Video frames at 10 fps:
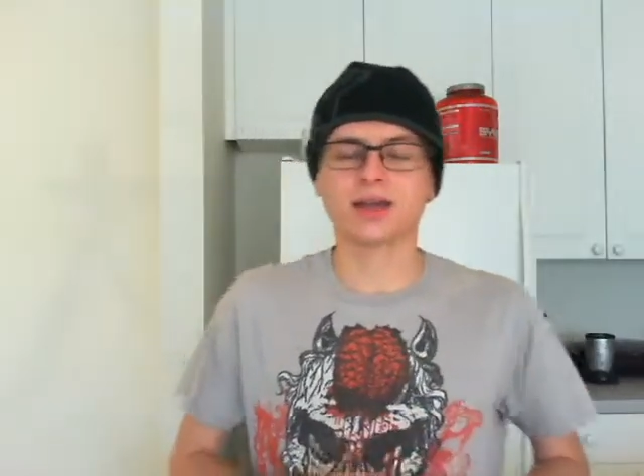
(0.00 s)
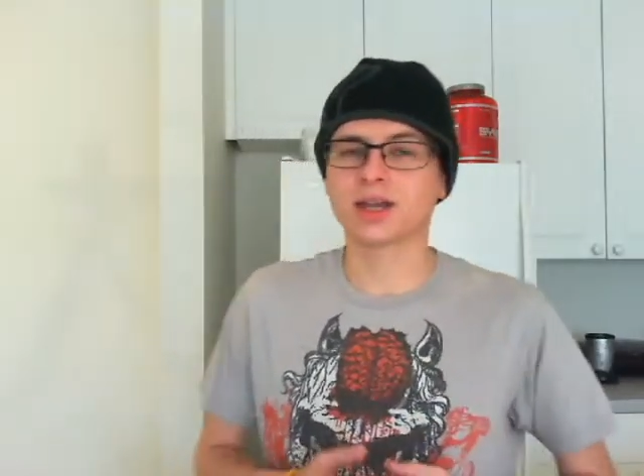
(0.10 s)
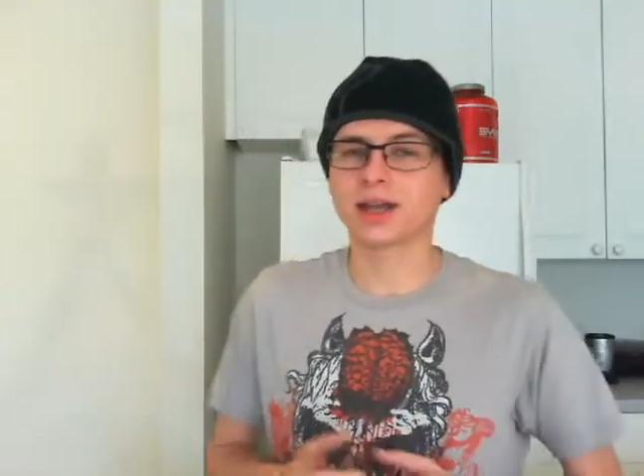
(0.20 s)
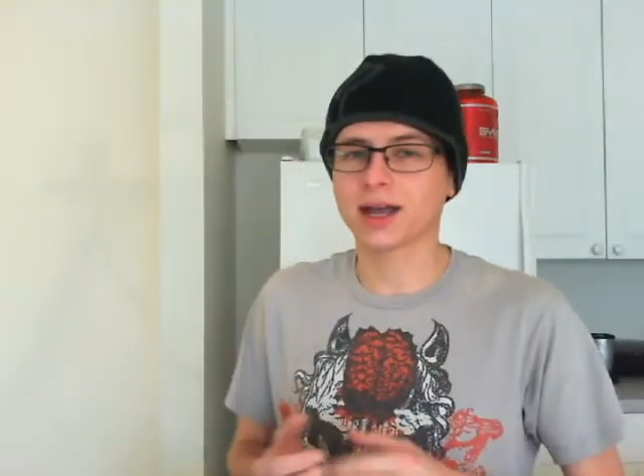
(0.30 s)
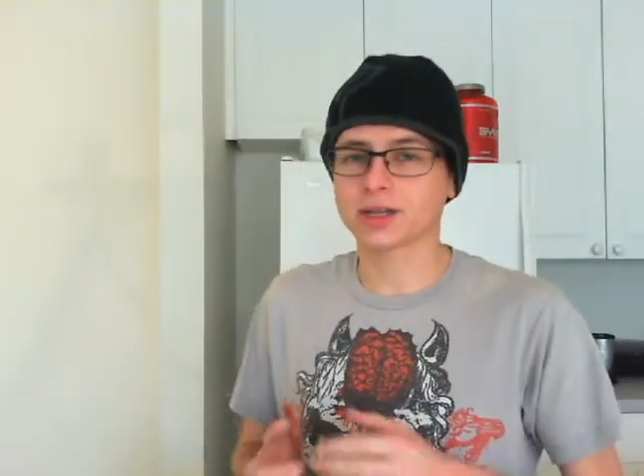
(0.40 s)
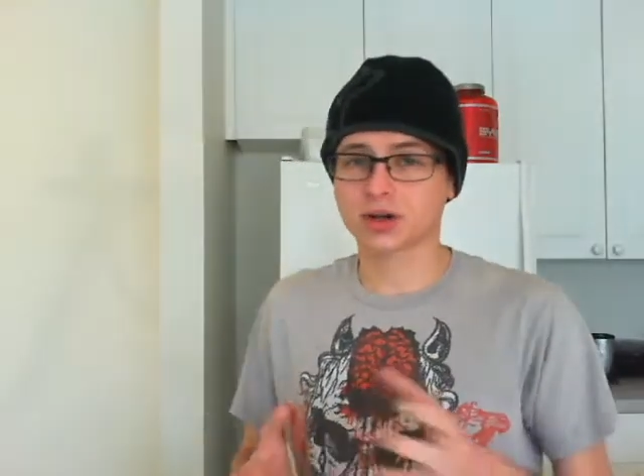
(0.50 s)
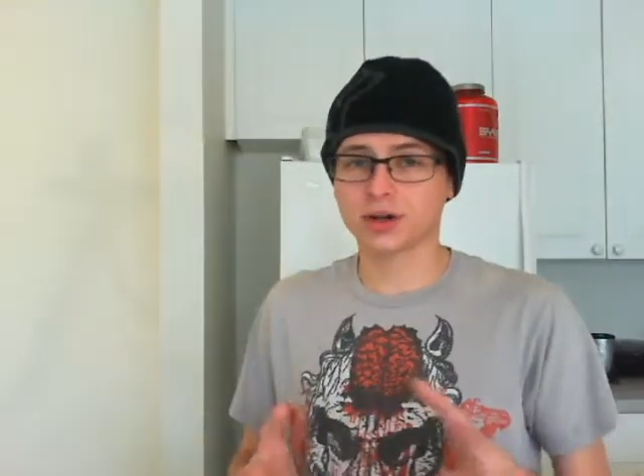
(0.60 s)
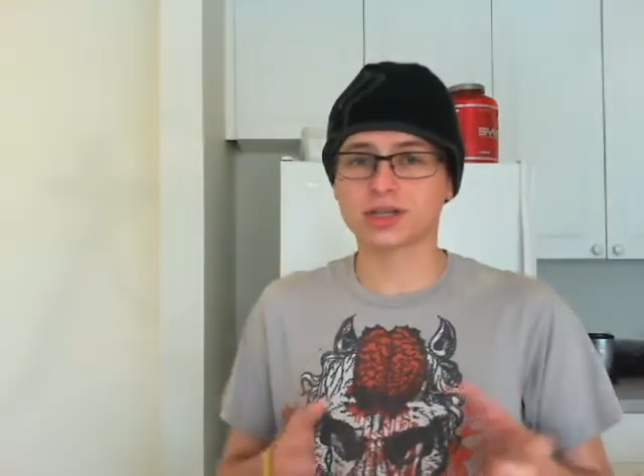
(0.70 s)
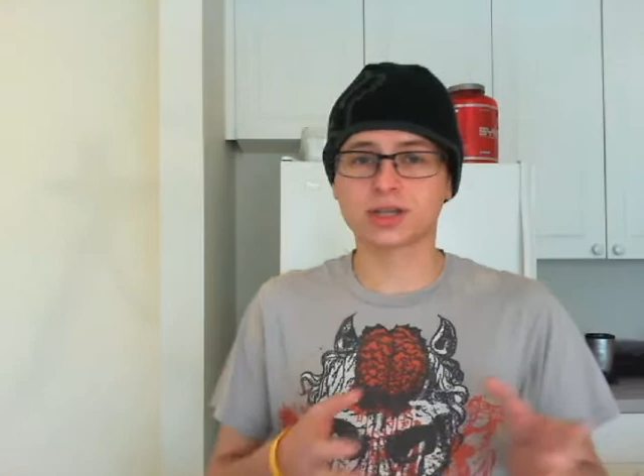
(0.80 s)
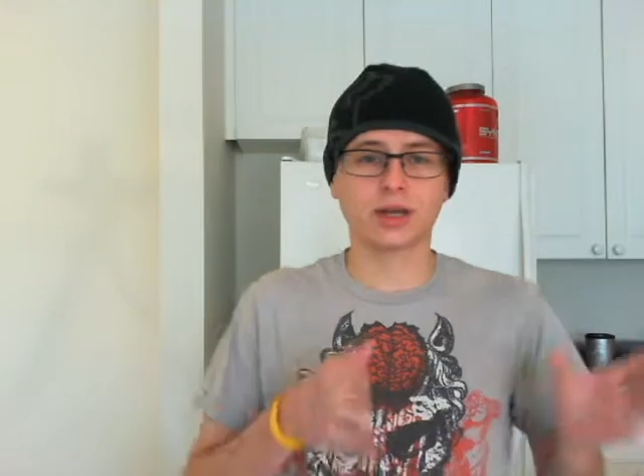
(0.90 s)
You can catch
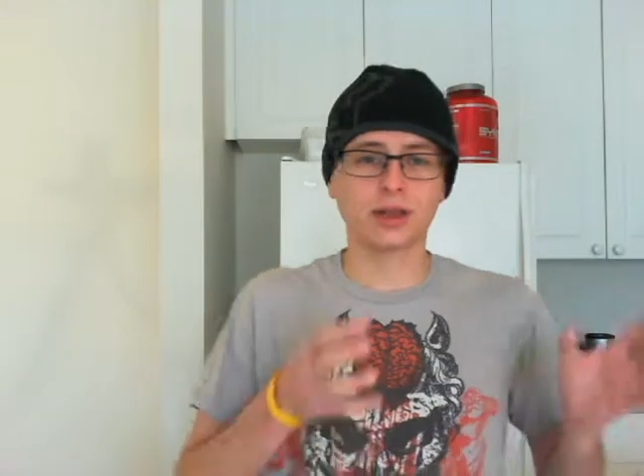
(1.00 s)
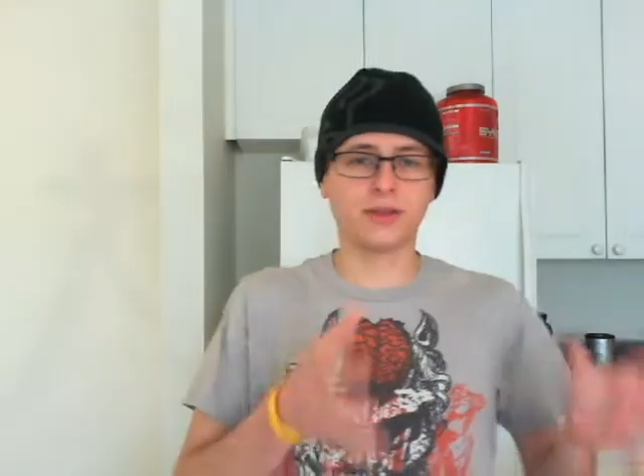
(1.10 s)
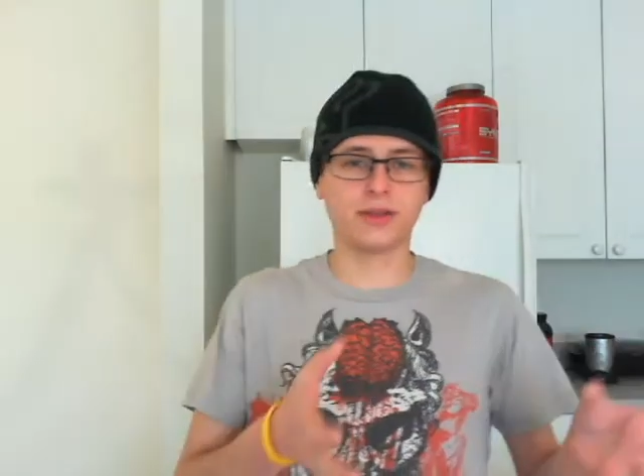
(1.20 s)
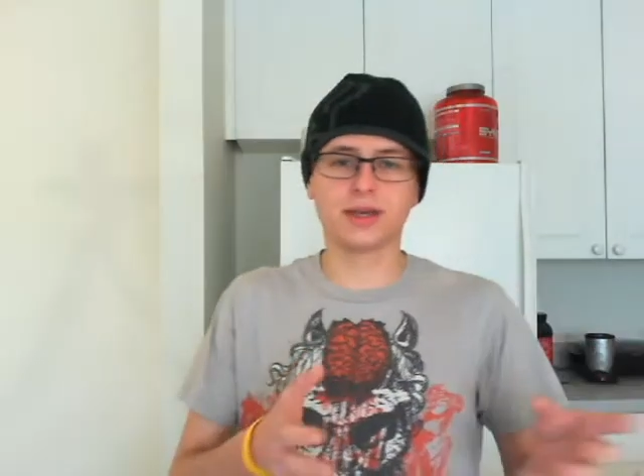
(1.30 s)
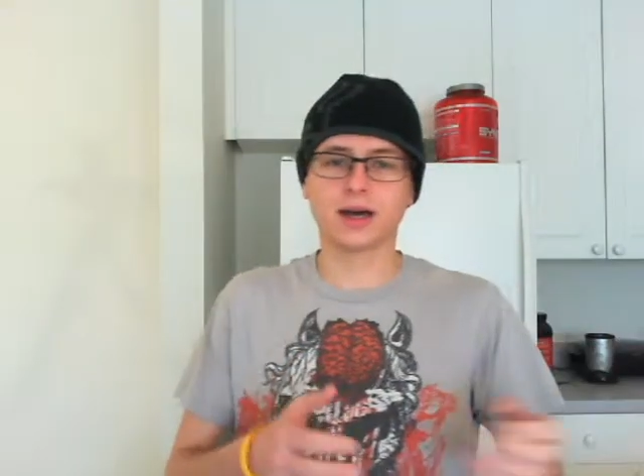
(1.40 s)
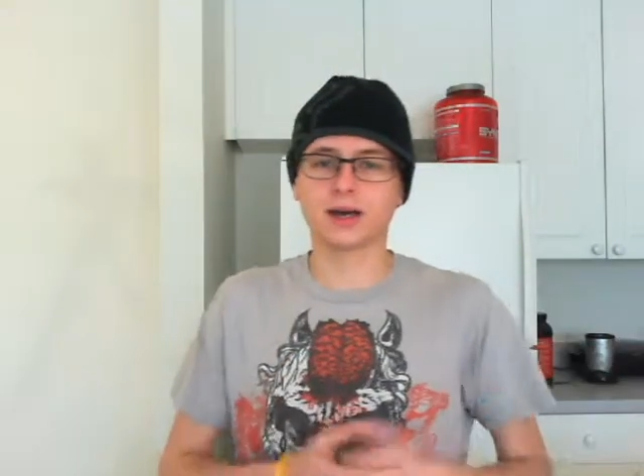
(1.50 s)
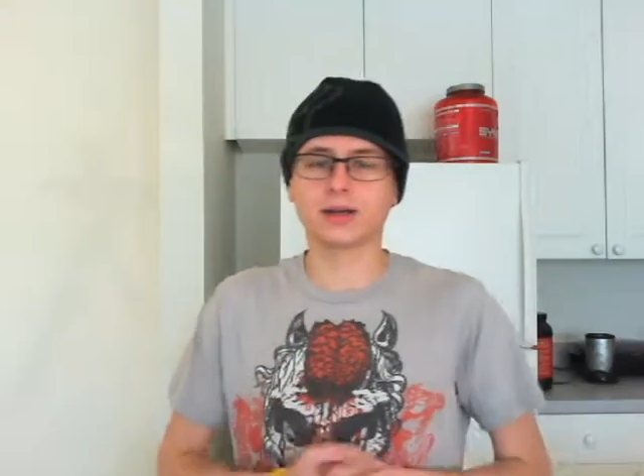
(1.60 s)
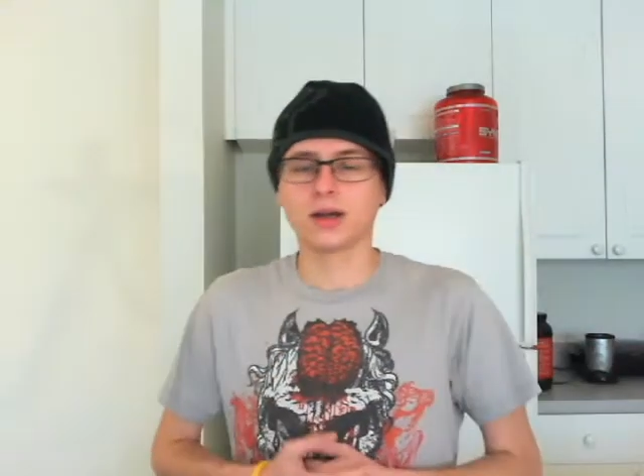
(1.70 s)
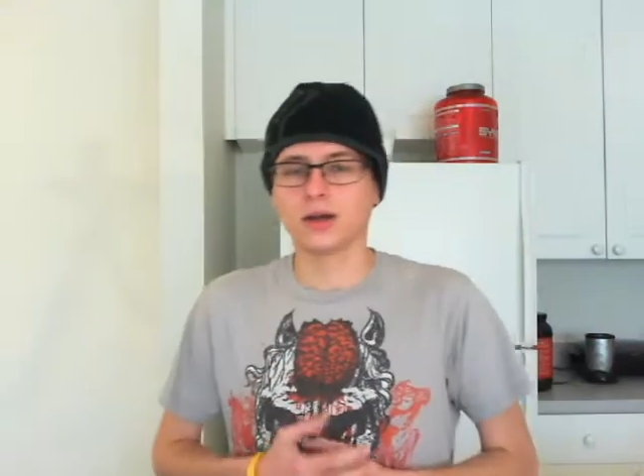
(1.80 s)
Chris, the uh,